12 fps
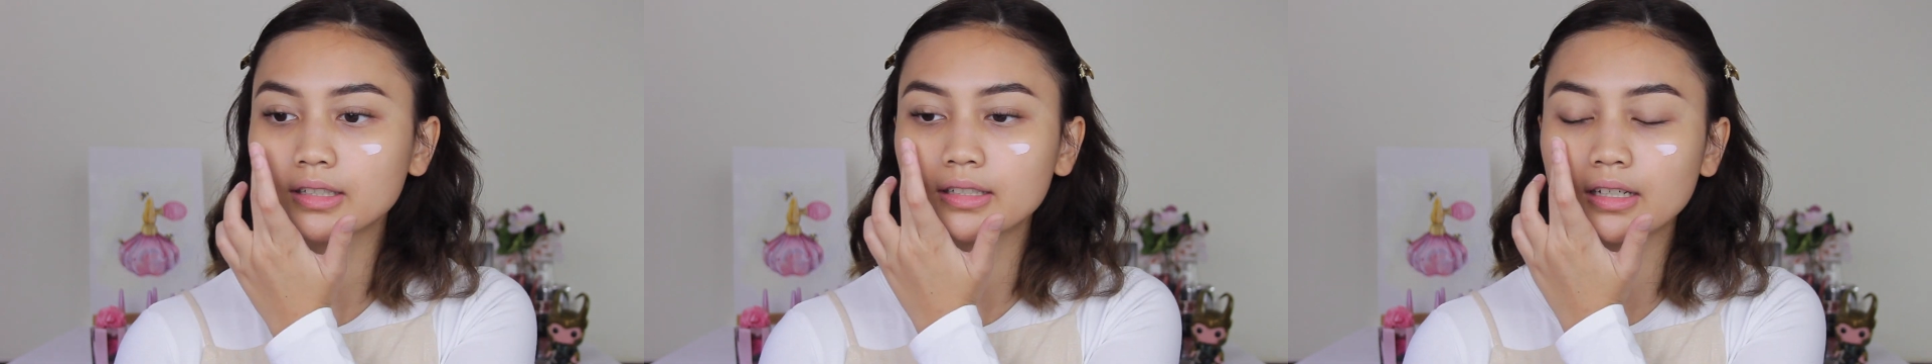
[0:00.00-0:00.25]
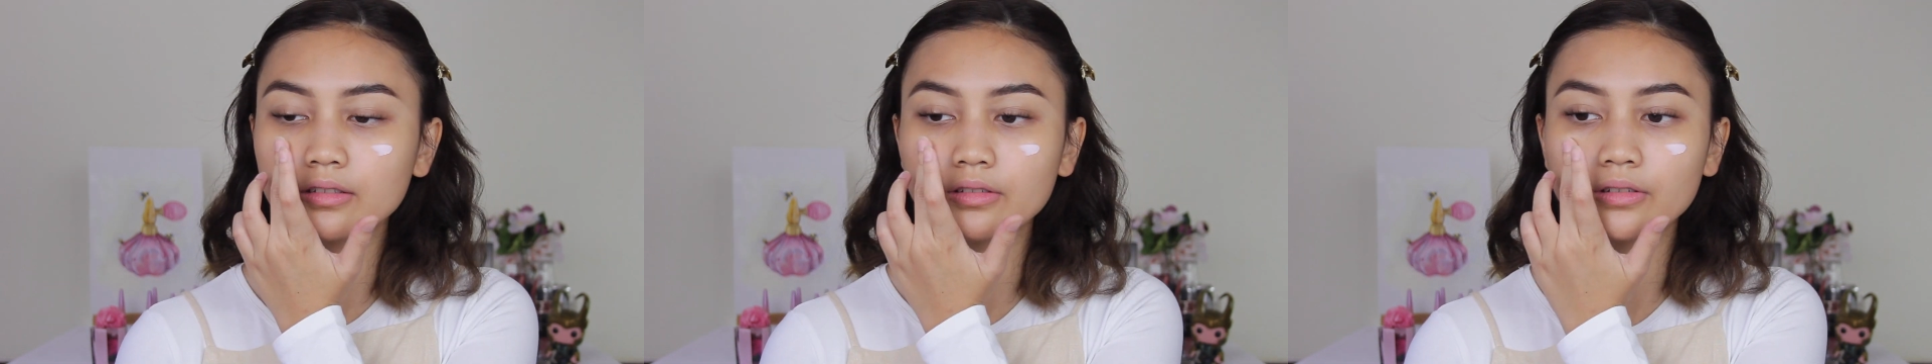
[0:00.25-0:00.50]
I
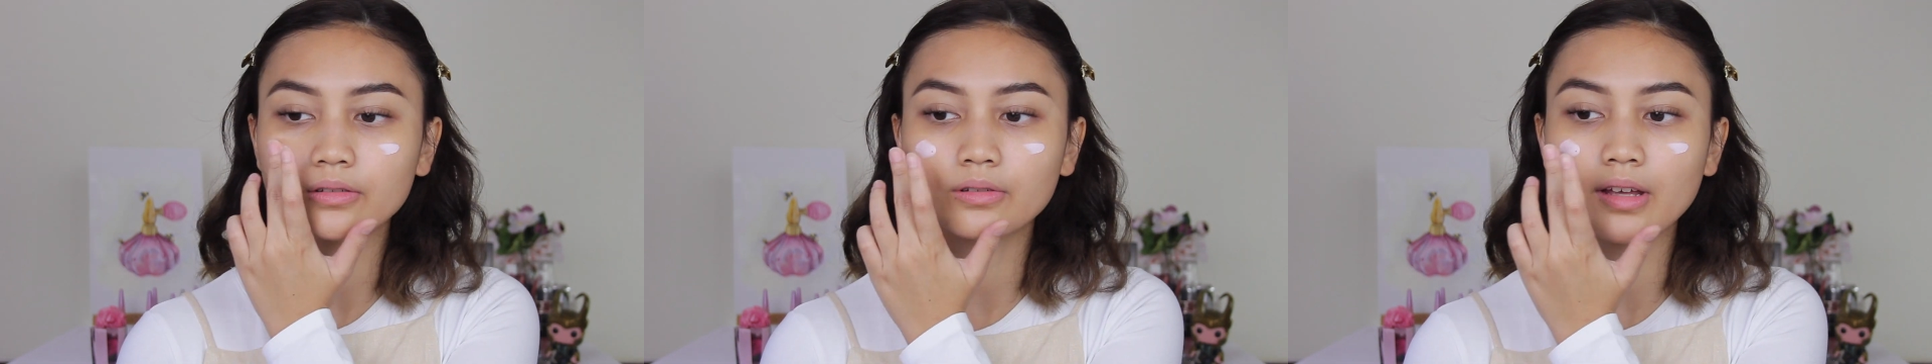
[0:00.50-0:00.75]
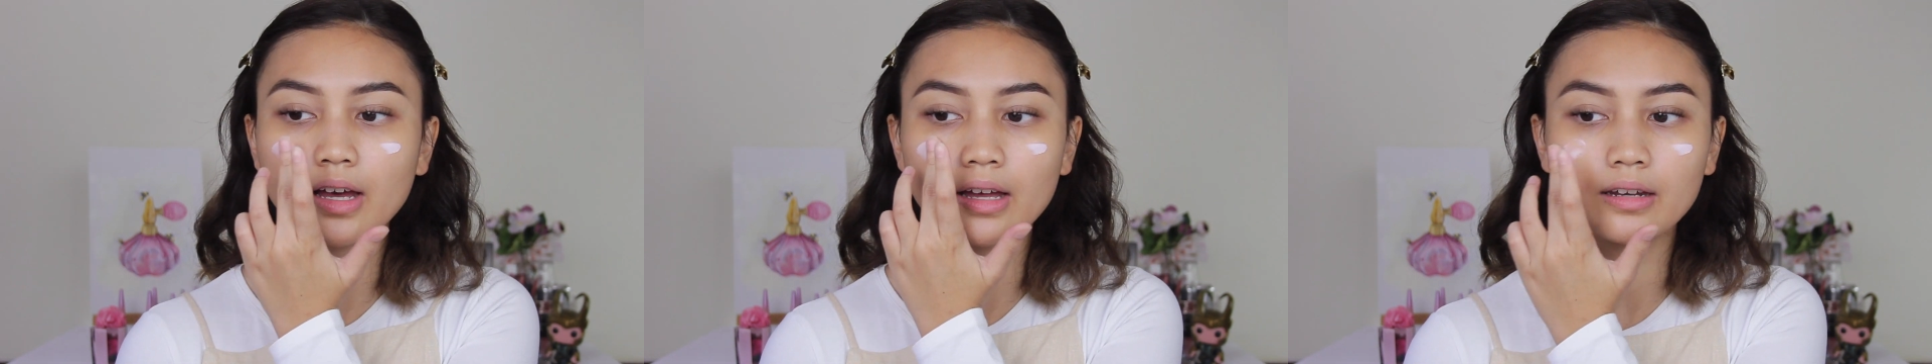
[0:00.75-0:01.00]
tend to do
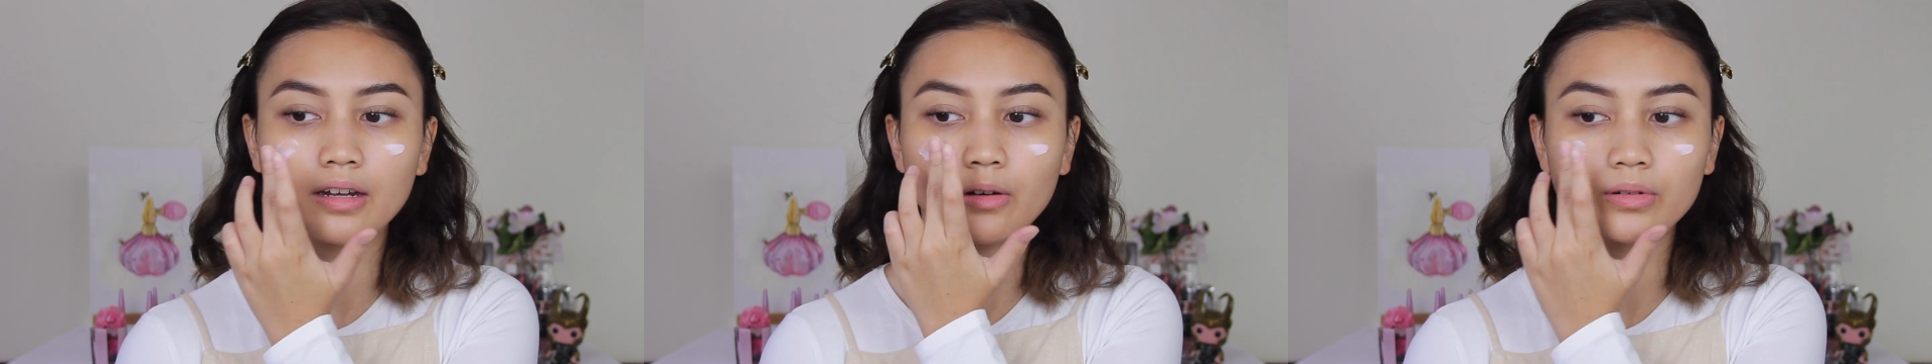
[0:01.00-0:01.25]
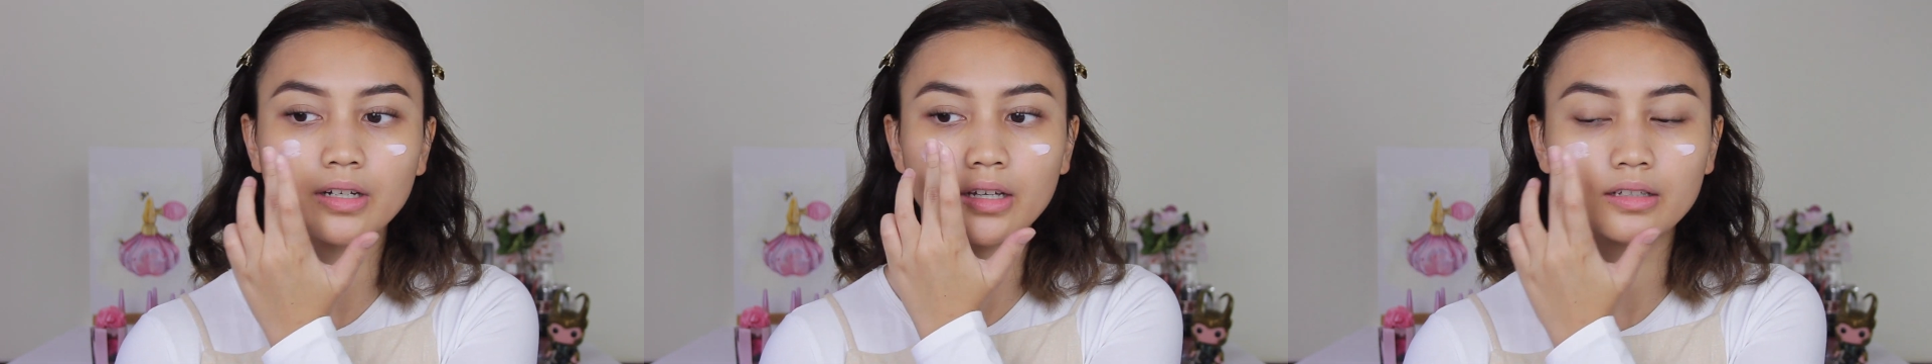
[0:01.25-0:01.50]
that
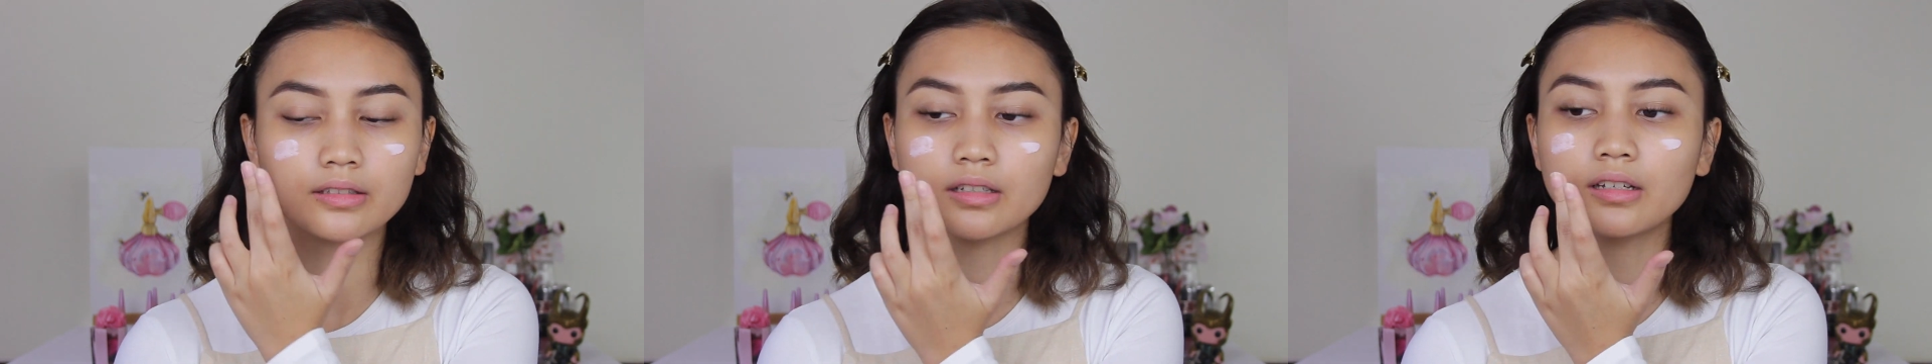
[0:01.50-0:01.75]
nowadays.